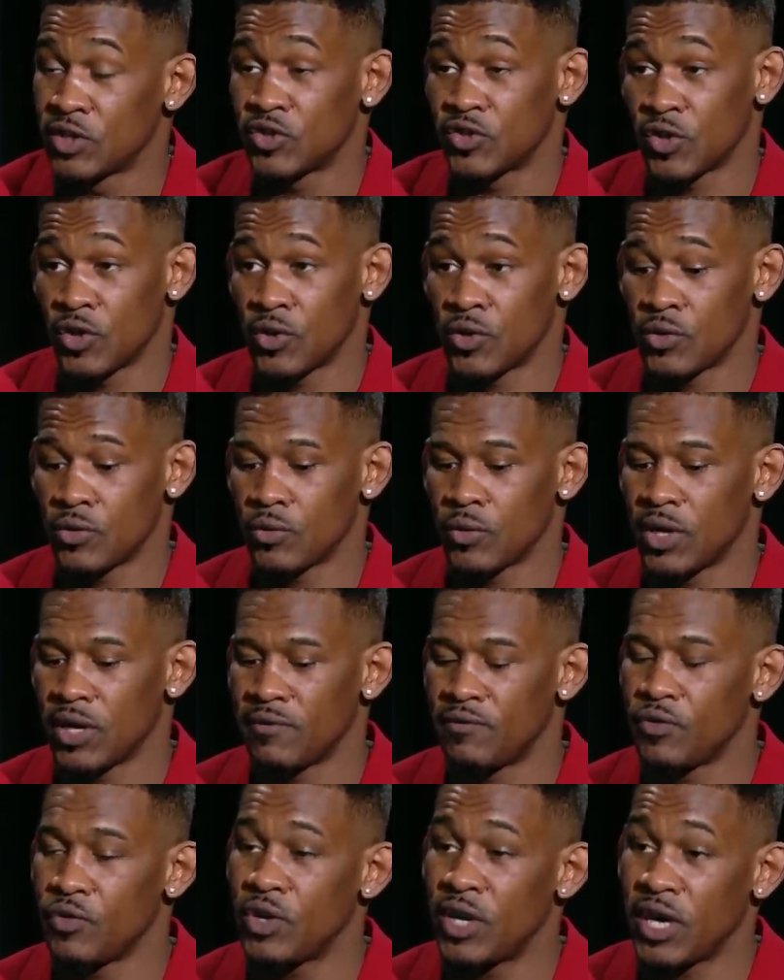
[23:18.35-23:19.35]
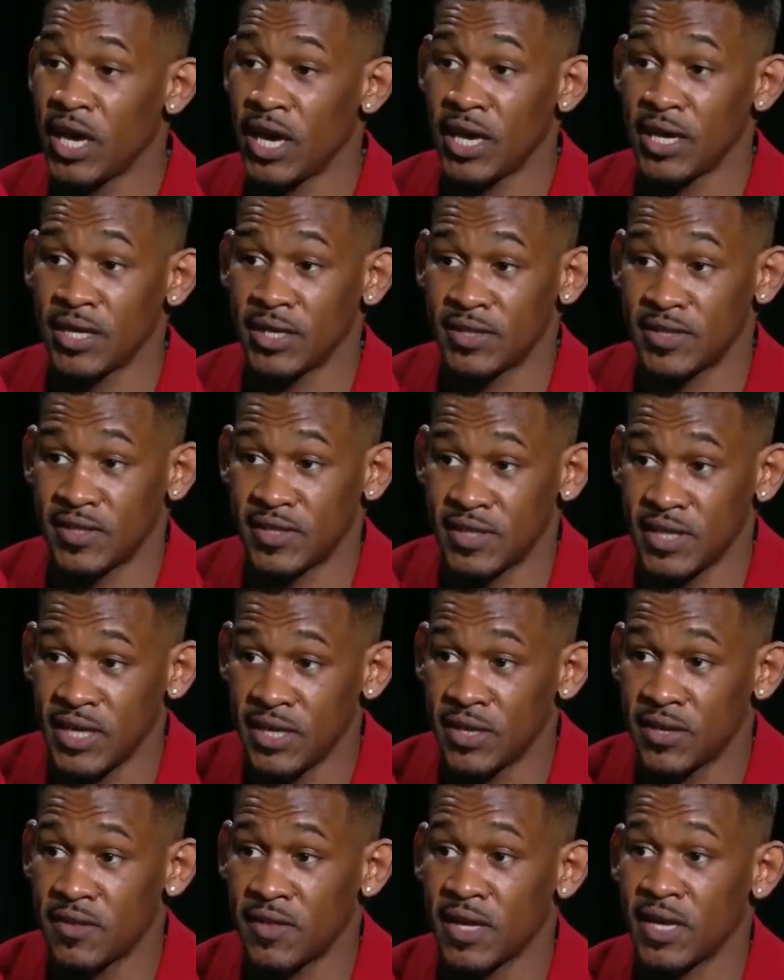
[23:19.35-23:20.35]
So if you can't see
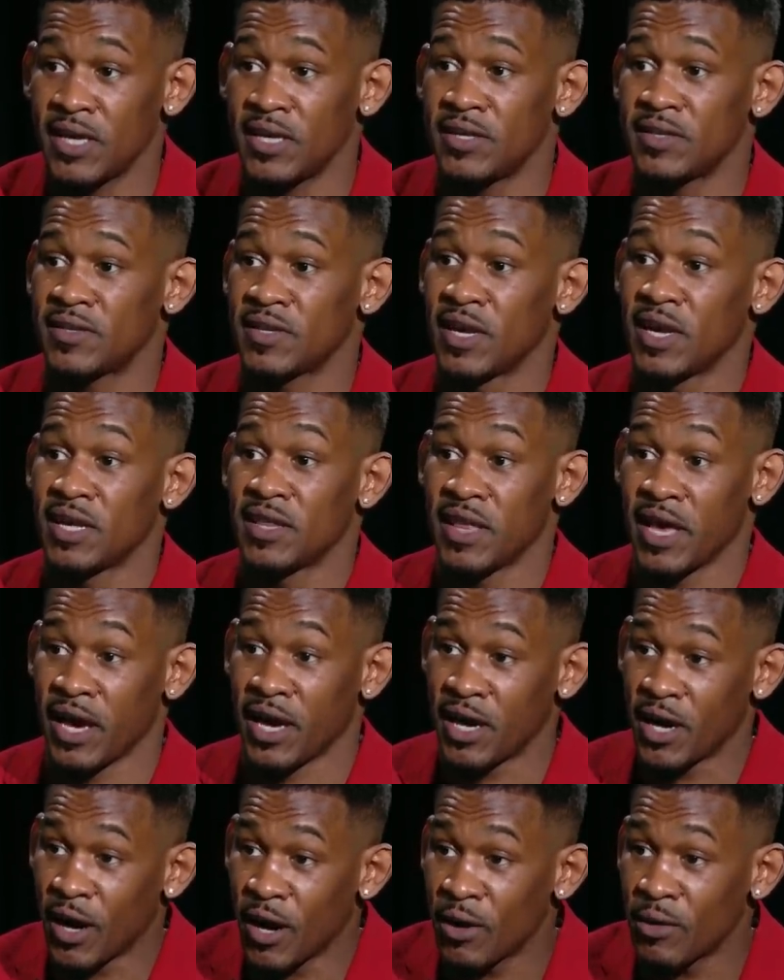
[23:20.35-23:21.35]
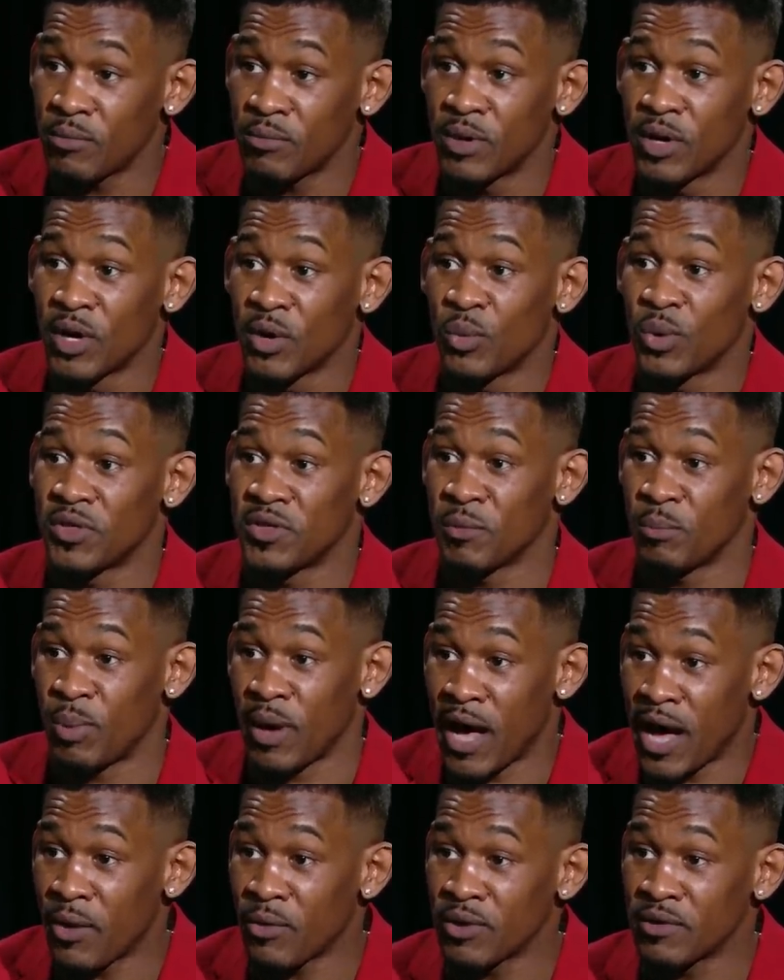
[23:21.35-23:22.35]
the things that come with the
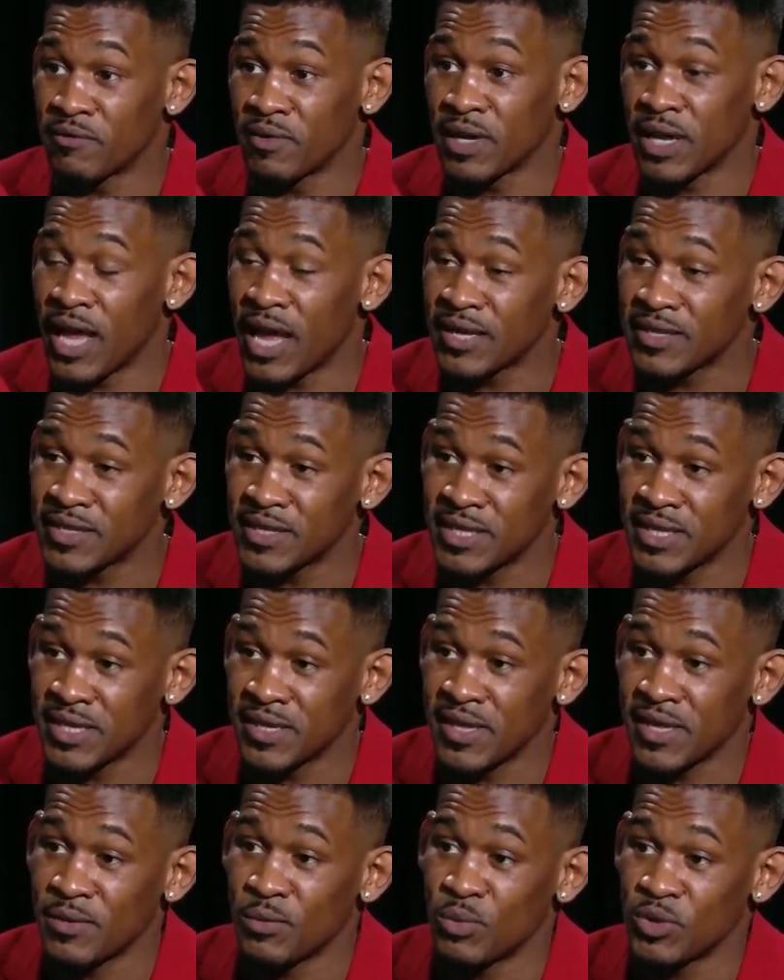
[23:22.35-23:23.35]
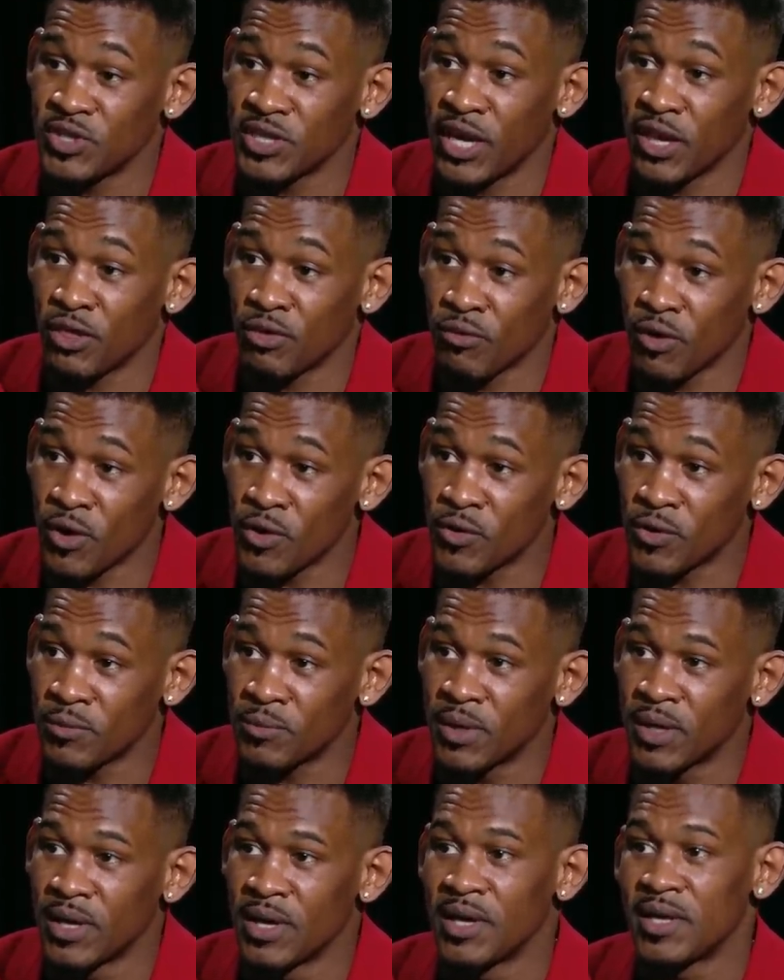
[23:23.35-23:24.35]
power and velocity that which I throw
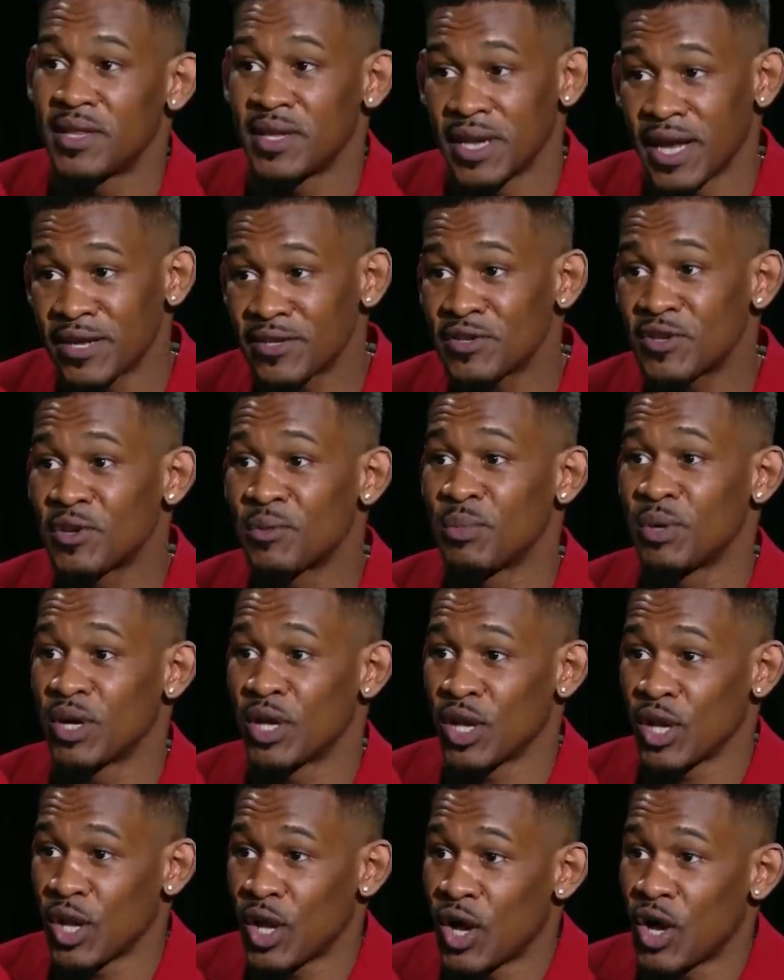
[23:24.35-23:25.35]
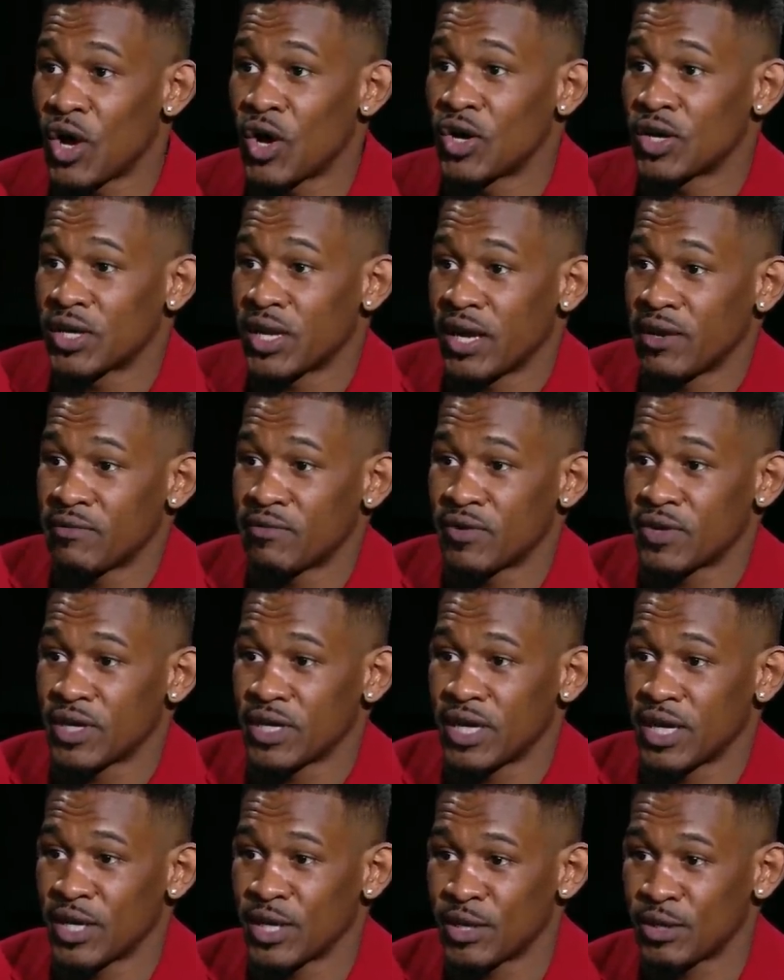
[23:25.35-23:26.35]
them, then that's going to be a long night. As you
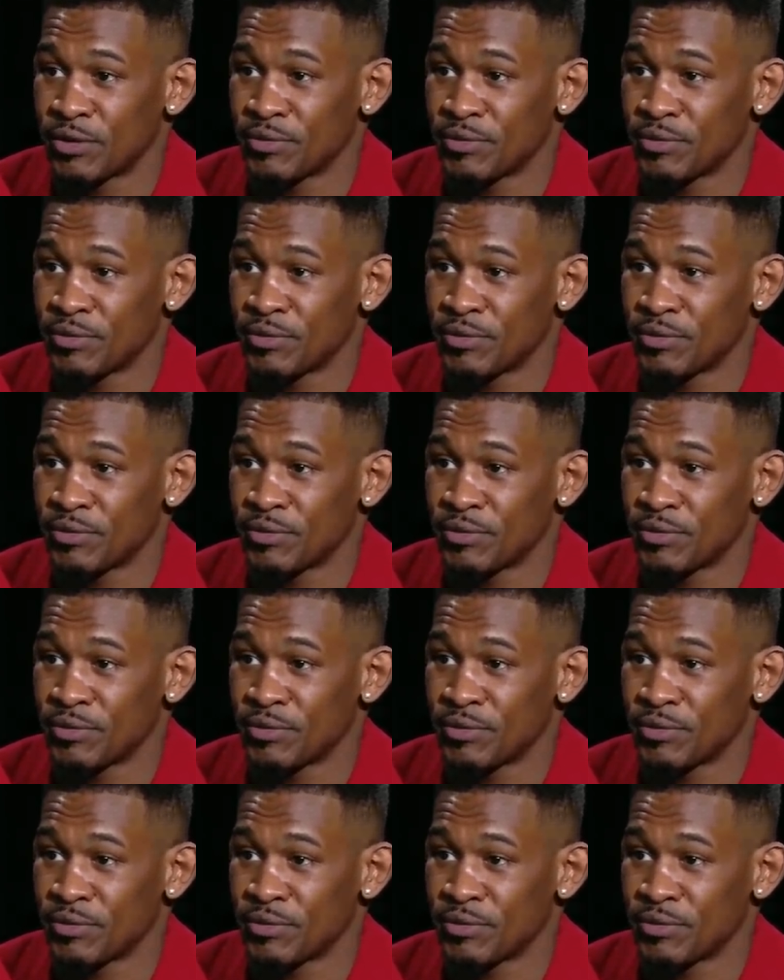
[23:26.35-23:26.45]
know from